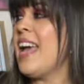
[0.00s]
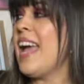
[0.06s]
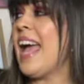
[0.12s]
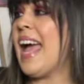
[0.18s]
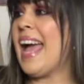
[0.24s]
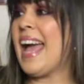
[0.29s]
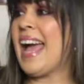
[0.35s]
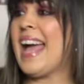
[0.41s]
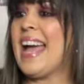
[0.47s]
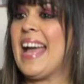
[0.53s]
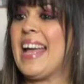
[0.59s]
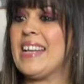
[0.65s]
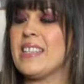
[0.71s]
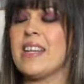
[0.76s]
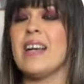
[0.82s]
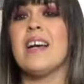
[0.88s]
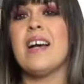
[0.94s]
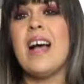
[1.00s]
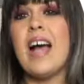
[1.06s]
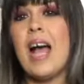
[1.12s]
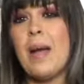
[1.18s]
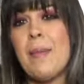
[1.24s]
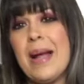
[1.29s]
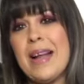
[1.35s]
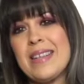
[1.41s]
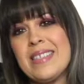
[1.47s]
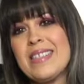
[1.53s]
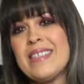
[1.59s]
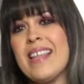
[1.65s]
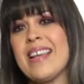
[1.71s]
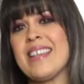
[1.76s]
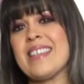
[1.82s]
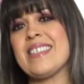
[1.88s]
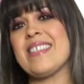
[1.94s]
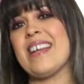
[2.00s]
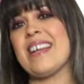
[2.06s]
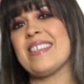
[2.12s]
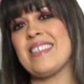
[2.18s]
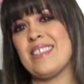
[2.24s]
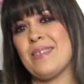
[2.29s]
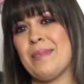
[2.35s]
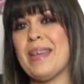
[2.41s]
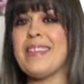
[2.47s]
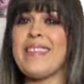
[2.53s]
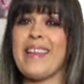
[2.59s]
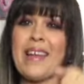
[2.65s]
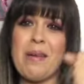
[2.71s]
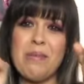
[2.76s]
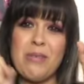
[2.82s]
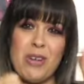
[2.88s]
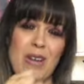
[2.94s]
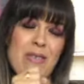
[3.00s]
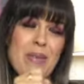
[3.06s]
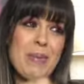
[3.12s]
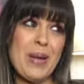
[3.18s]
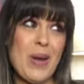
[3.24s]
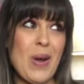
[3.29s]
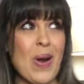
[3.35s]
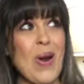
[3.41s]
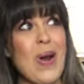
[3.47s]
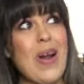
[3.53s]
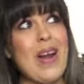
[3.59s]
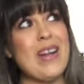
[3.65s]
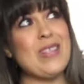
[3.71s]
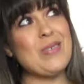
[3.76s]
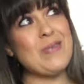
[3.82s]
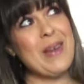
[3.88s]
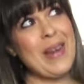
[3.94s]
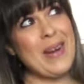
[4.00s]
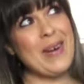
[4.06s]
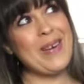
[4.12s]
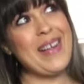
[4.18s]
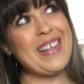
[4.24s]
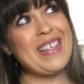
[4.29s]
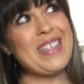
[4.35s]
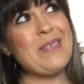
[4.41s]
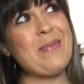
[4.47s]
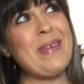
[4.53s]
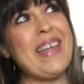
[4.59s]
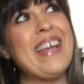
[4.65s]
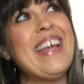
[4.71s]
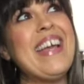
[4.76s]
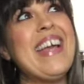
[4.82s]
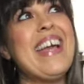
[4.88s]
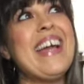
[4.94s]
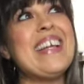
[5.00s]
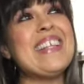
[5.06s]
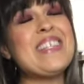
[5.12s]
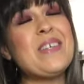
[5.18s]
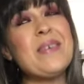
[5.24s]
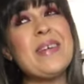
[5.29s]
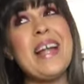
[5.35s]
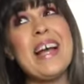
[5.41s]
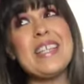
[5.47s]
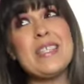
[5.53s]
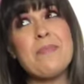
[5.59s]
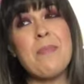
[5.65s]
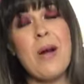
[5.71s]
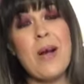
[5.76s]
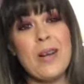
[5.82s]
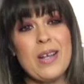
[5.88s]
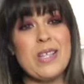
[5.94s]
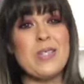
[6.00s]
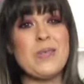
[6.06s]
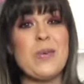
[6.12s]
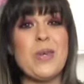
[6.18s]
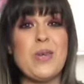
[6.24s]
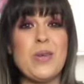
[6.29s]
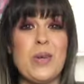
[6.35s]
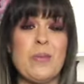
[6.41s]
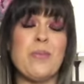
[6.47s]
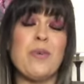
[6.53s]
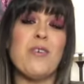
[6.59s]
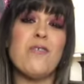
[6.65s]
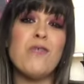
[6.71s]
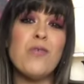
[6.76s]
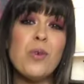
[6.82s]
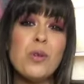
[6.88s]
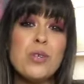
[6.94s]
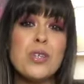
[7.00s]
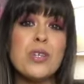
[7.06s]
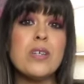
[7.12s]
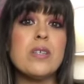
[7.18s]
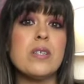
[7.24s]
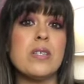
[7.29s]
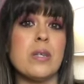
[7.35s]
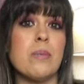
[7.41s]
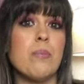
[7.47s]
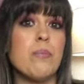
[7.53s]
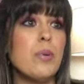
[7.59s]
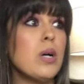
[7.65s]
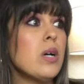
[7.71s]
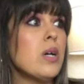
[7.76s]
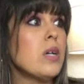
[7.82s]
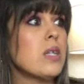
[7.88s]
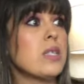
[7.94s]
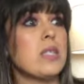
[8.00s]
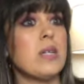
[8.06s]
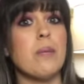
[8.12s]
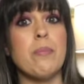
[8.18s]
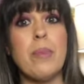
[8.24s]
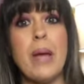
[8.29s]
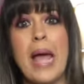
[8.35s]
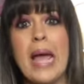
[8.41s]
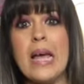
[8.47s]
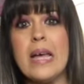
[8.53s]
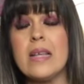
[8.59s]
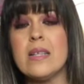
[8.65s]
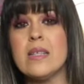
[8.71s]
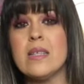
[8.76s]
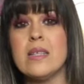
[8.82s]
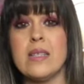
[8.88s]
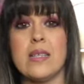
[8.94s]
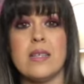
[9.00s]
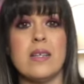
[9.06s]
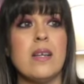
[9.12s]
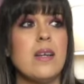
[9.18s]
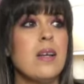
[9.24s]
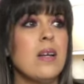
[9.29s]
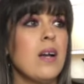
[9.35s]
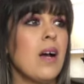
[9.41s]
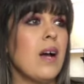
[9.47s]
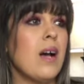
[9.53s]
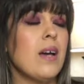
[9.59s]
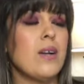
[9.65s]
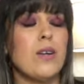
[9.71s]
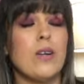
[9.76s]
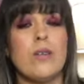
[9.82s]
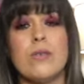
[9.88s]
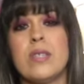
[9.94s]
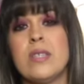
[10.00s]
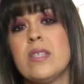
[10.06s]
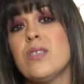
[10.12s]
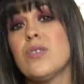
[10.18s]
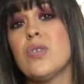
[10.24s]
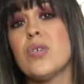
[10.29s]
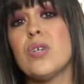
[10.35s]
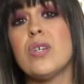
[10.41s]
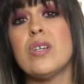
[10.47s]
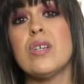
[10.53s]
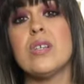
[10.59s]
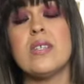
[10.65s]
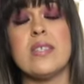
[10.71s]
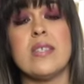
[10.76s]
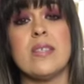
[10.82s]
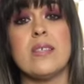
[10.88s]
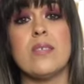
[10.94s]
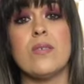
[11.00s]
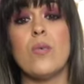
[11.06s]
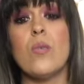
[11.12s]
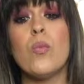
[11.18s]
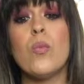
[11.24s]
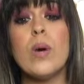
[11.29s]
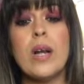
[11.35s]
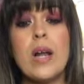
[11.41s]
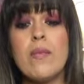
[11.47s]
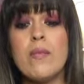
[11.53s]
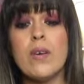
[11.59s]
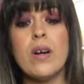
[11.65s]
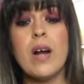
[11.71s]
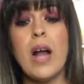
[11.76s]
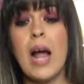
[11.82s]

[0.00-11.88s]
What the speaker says: And I'm acting like it's next to me, like I'm driving my car and it's right here next to me. And so it has pockets where you can put folders and books and pens and I don't know, scissors and whatever.